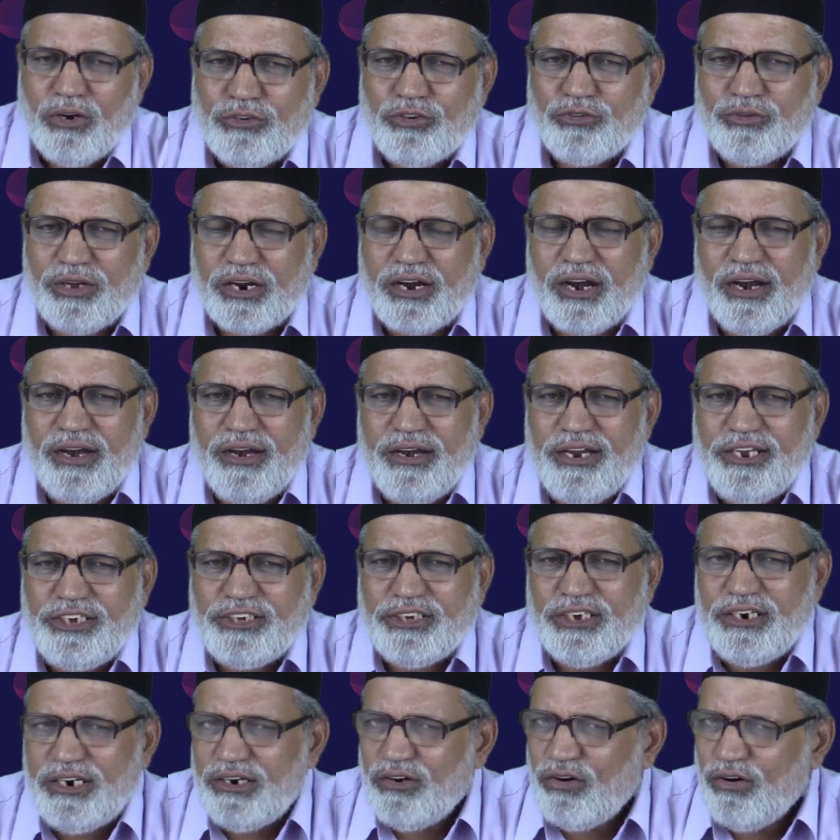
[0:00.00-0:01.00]
So the
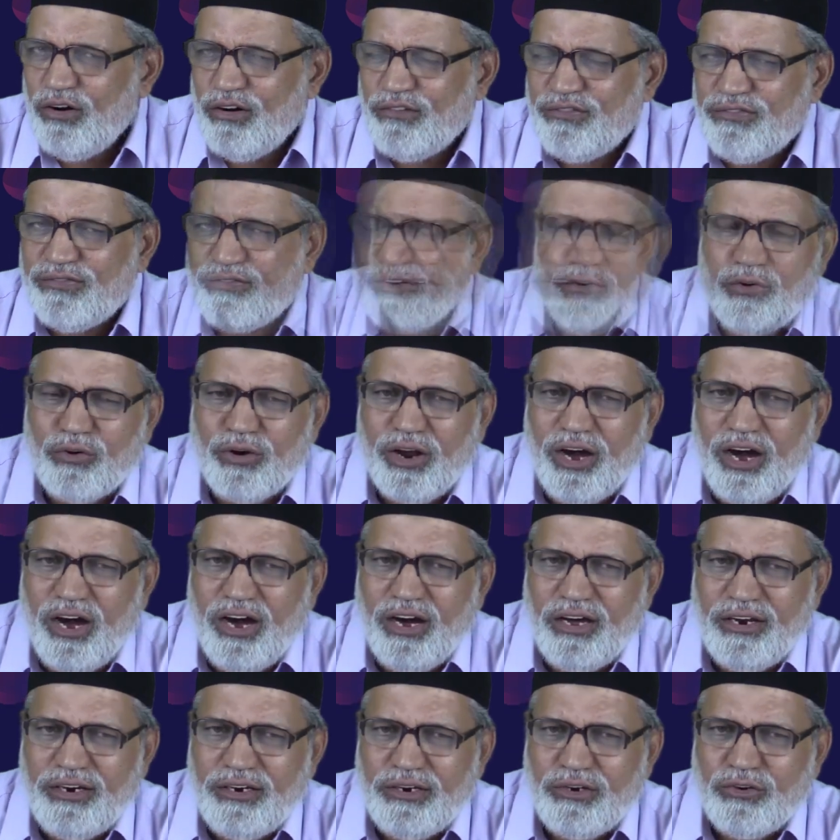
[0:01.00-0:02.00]
condition of
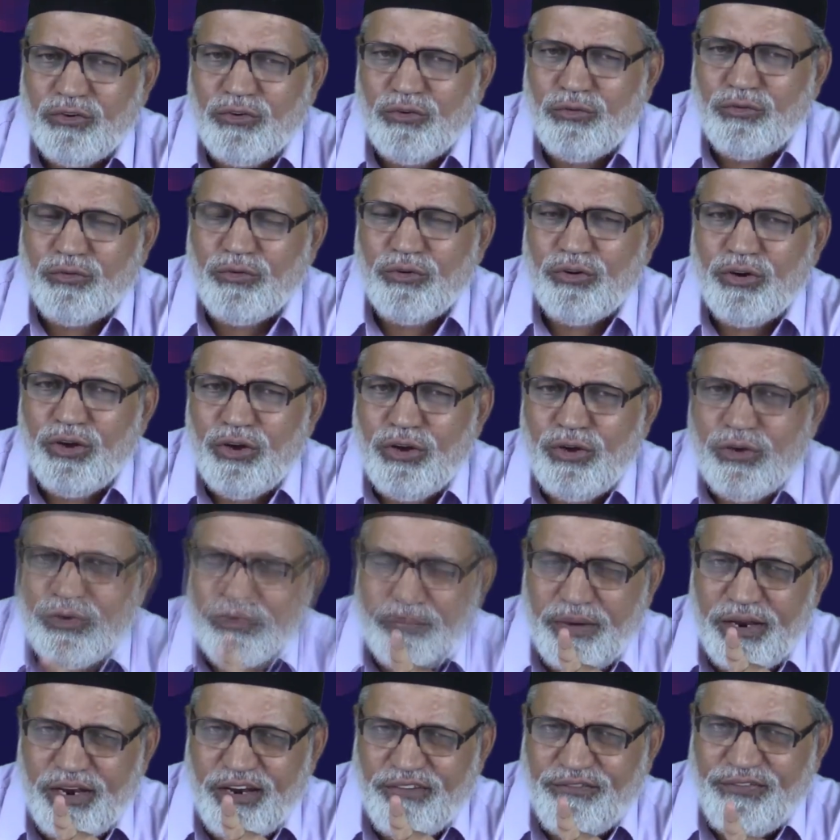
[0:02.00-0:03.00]
Quran
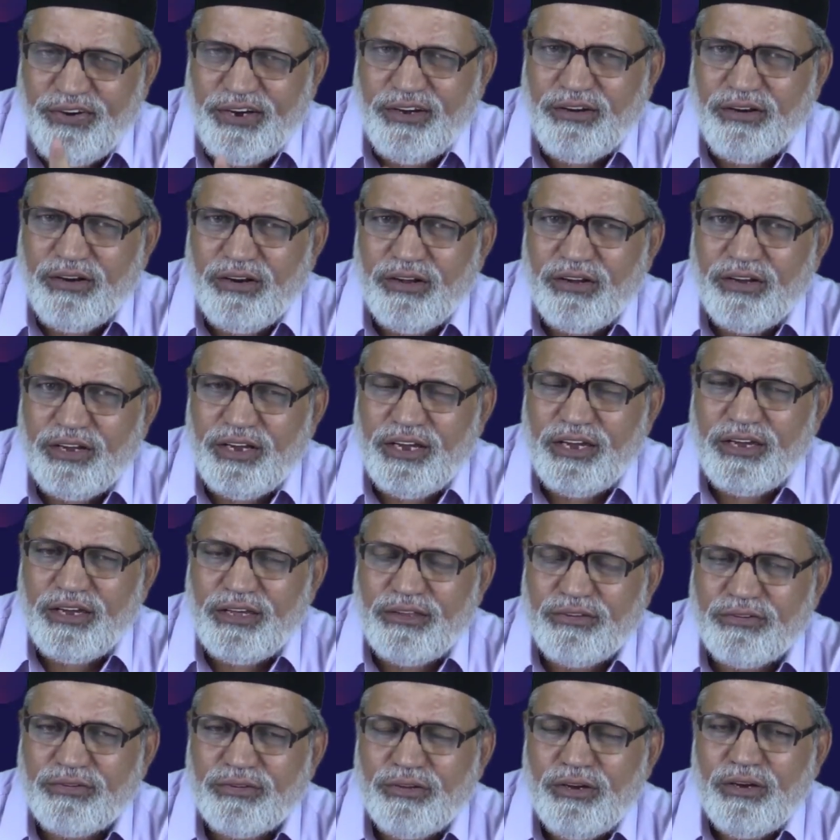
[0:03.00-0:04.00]
to benefit
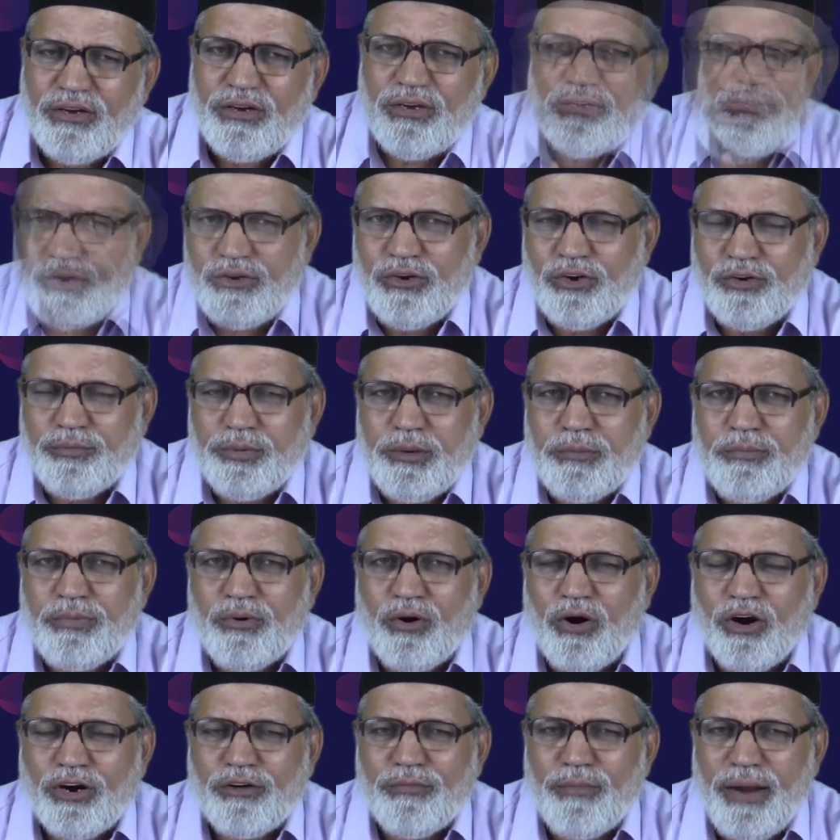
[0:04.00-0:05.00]
is you have to be
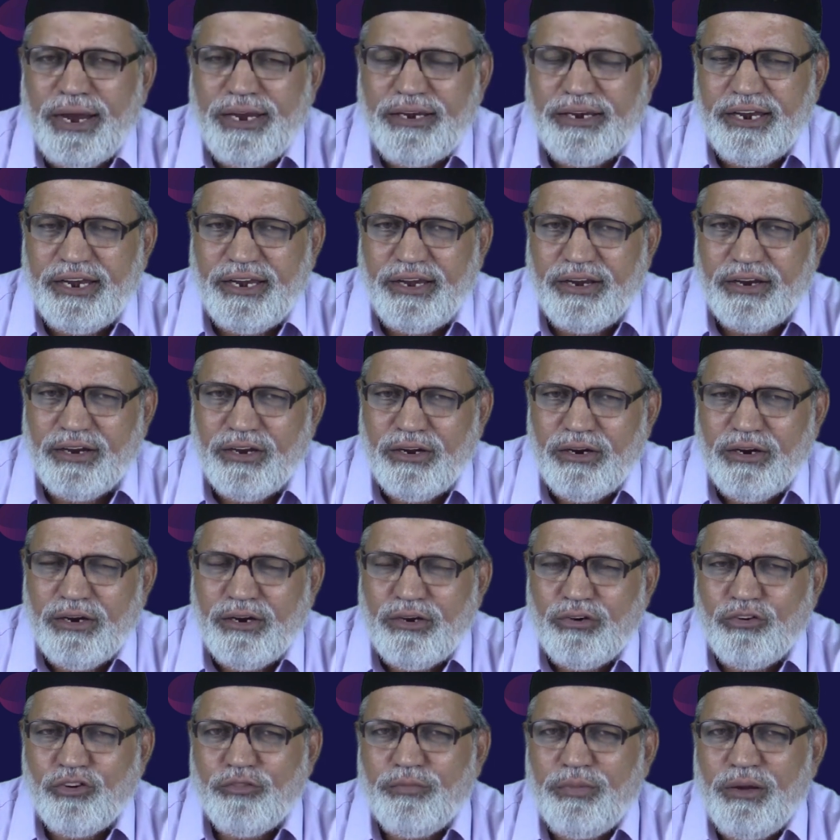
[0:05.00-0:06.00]
broad-minded,
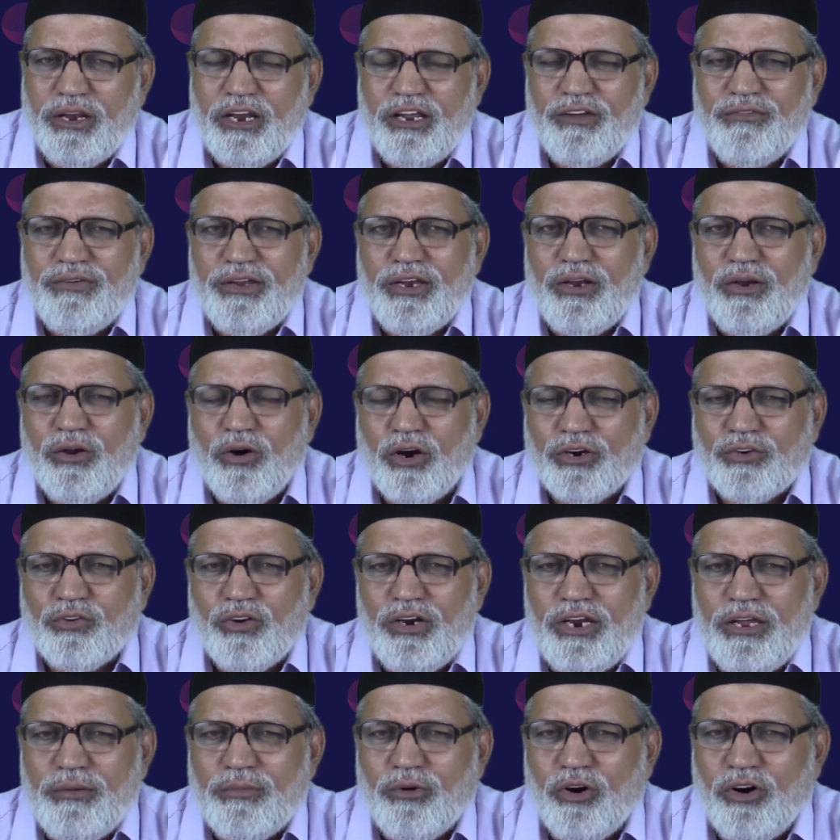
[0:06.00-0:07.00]
to believe in not
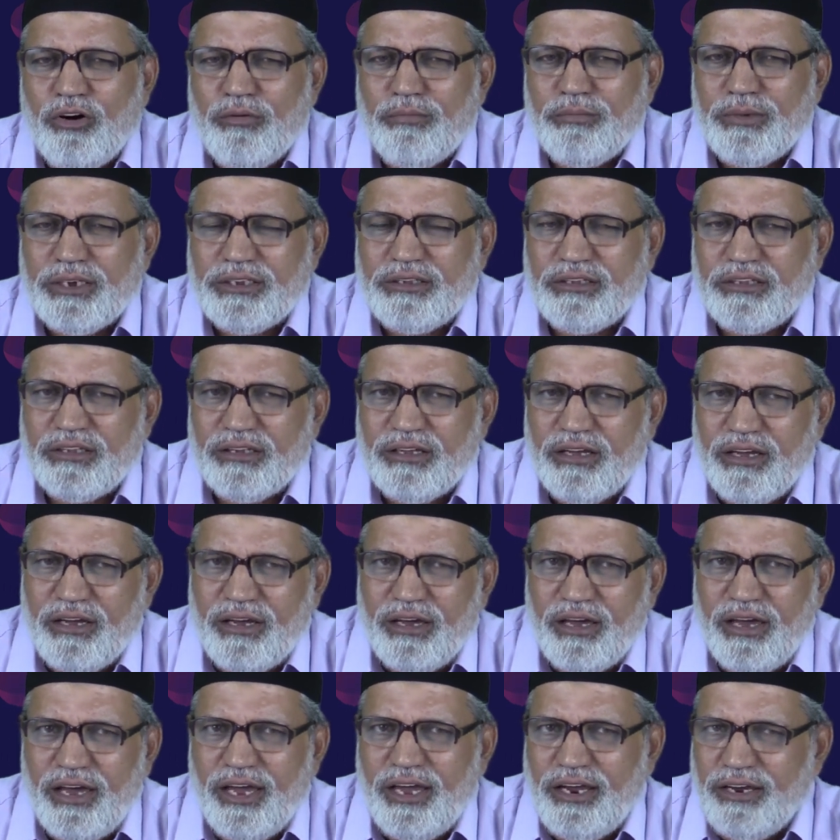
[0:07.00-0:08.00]
only Muhammad
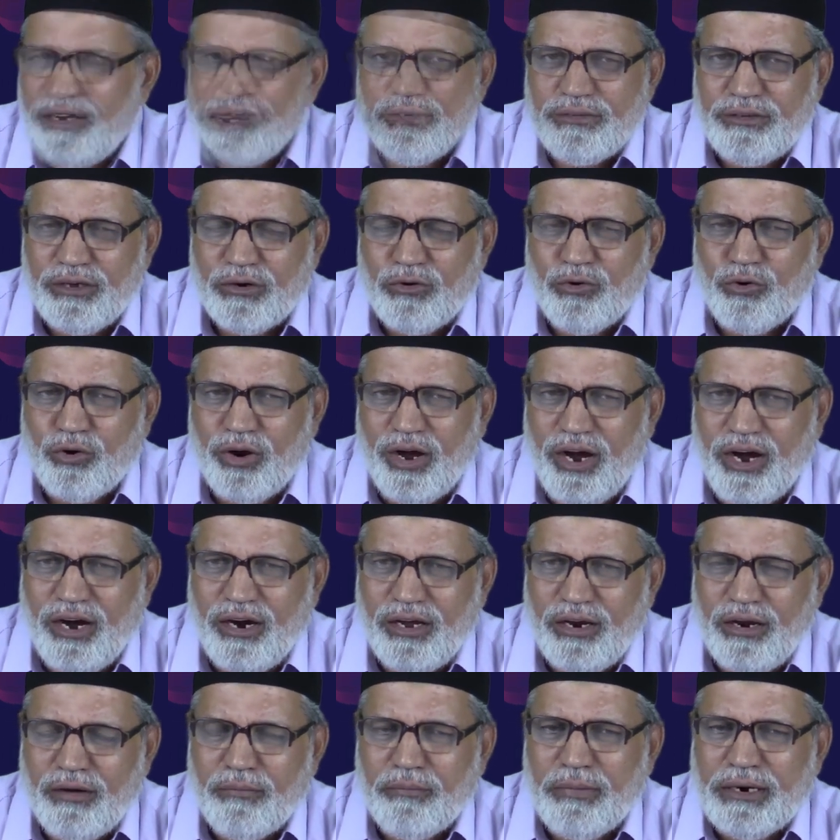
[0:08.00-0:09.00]
and the
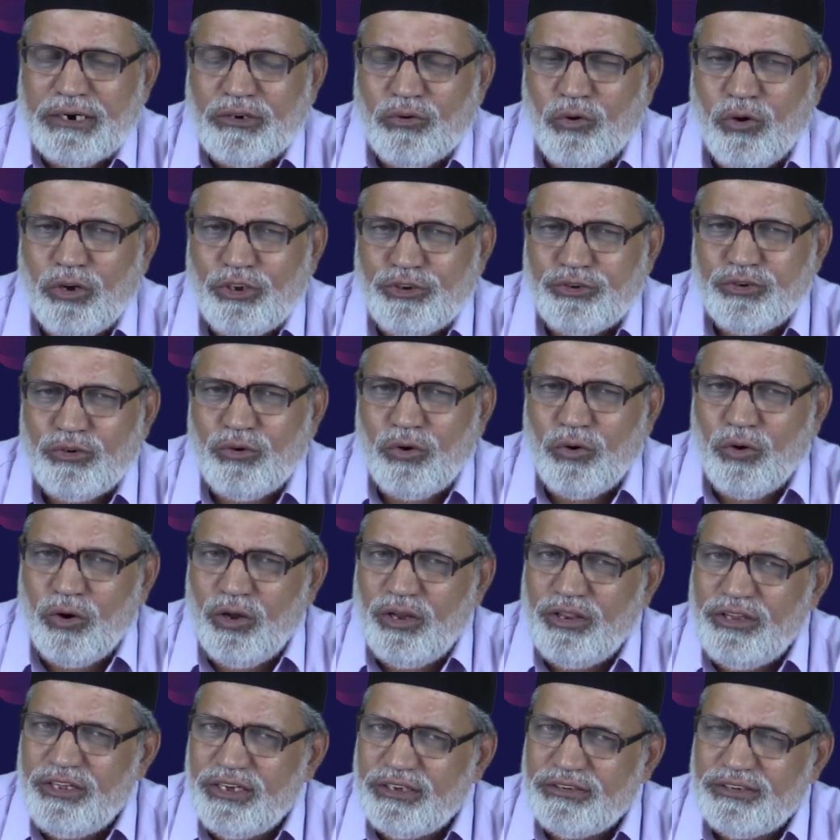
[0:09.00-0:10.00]
Quran, but also
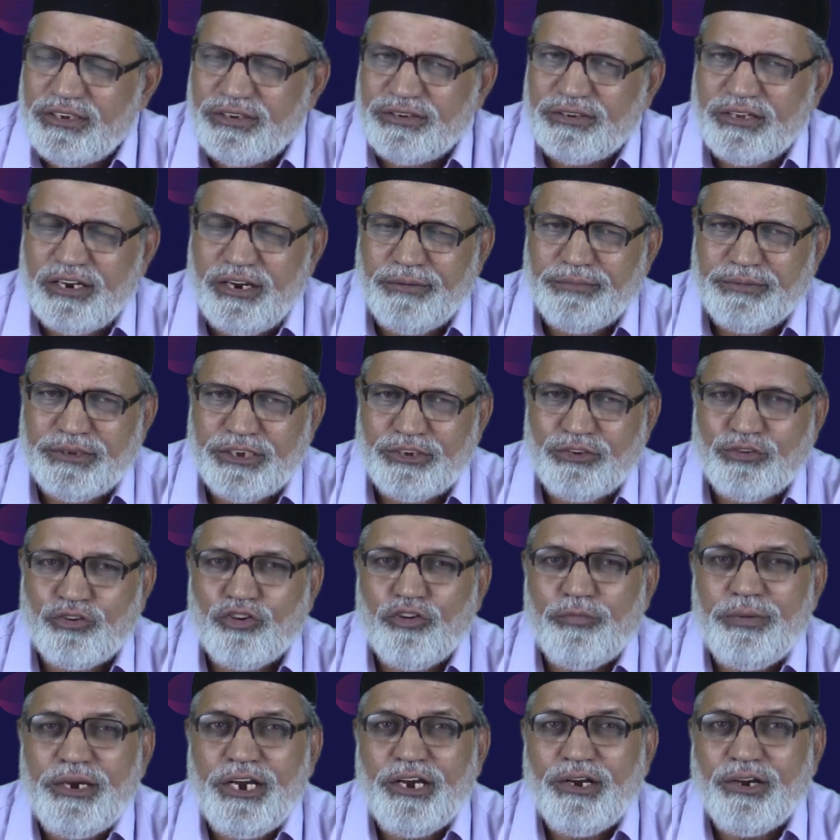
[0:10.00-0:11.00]
all the other scriptures
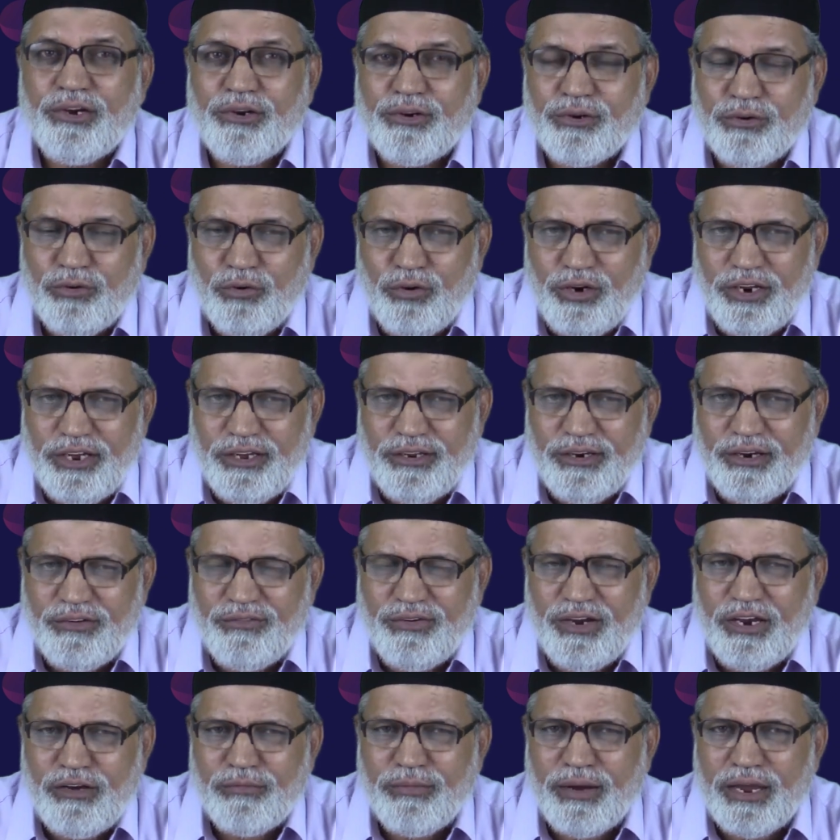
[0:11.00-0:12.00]
to be truly
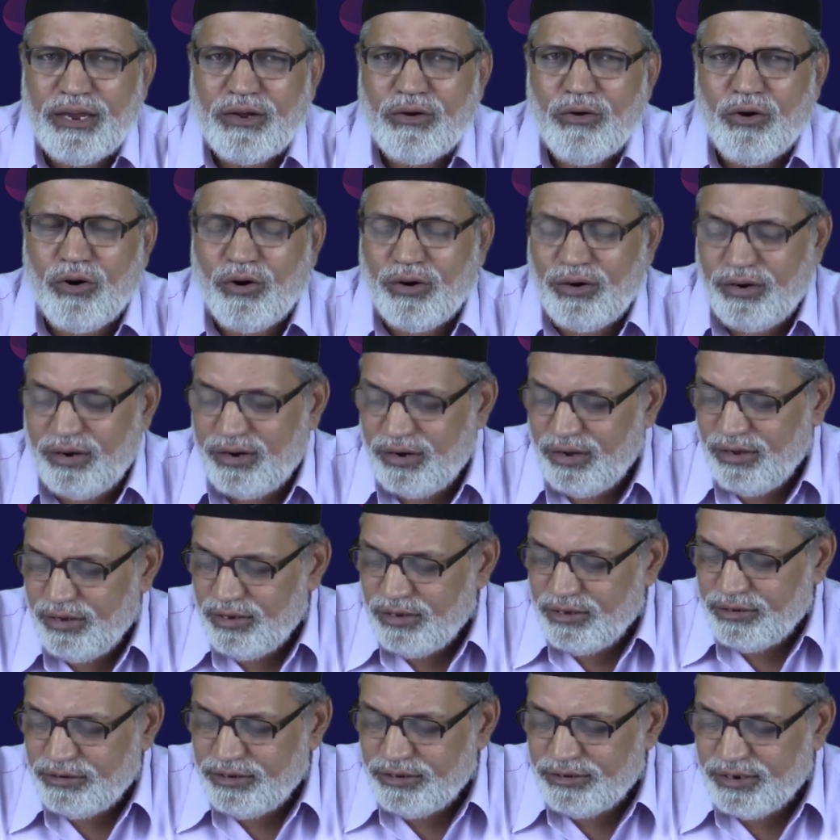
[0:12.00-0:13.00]
revealed by God.
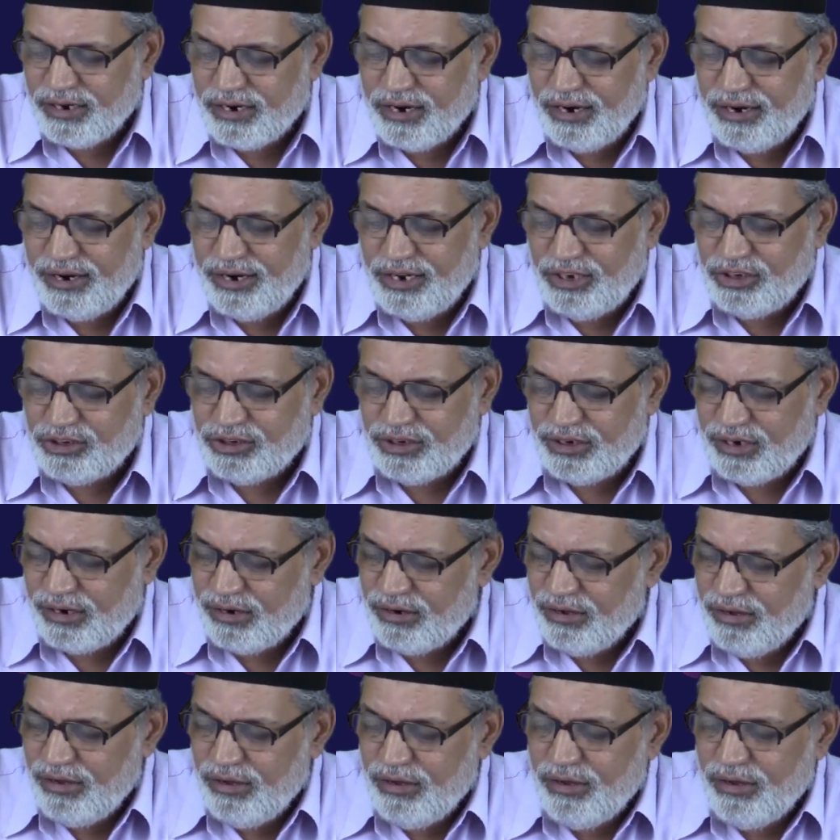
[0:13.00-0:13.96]
This is a condition.